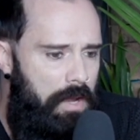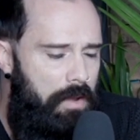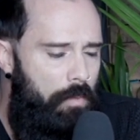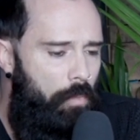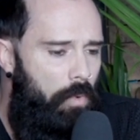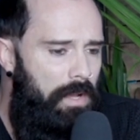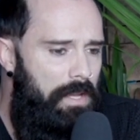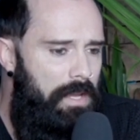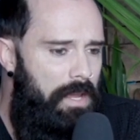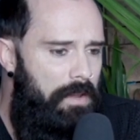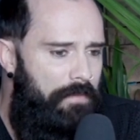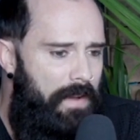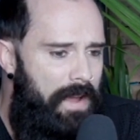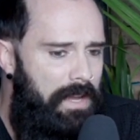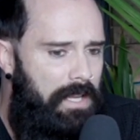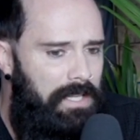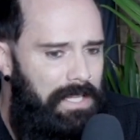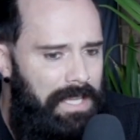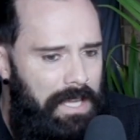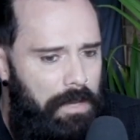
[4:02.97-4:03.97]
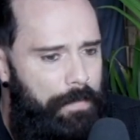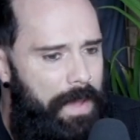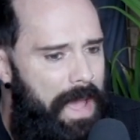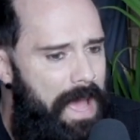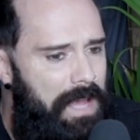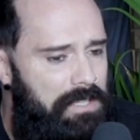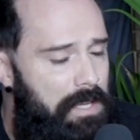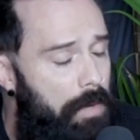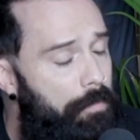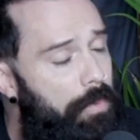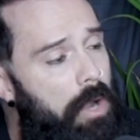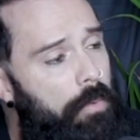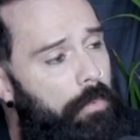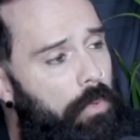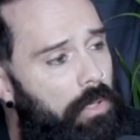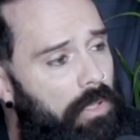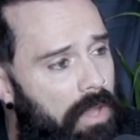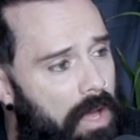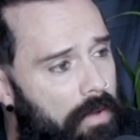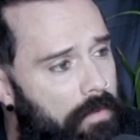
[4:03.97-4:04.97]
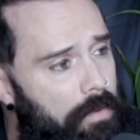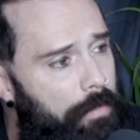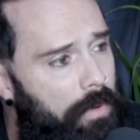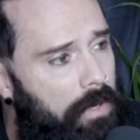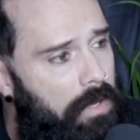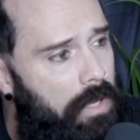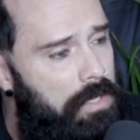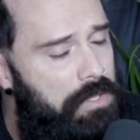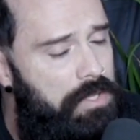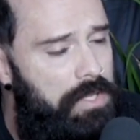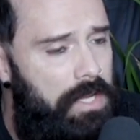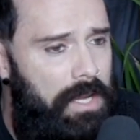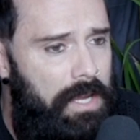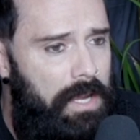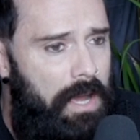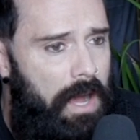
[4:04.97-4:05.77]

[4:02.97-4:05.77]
I want if I could get past, it, I probably would love it because